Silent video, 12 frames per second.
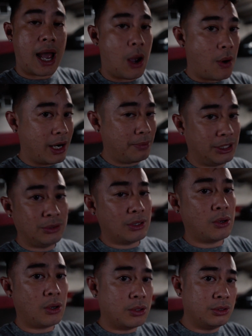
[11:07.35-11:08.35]
I want to do
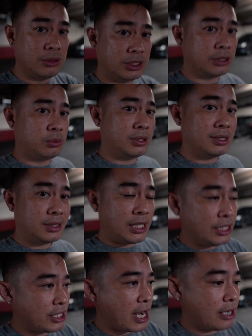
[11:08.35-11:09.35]
a whole new just real
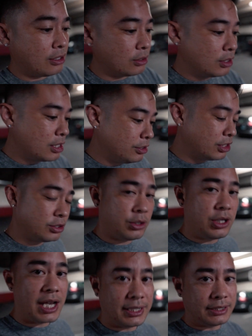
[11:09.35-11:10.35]
estate channel just so
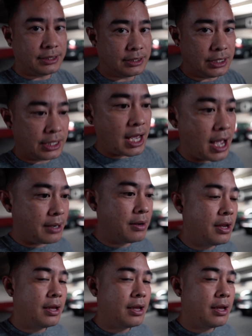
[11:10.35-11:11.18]
you guys can see that.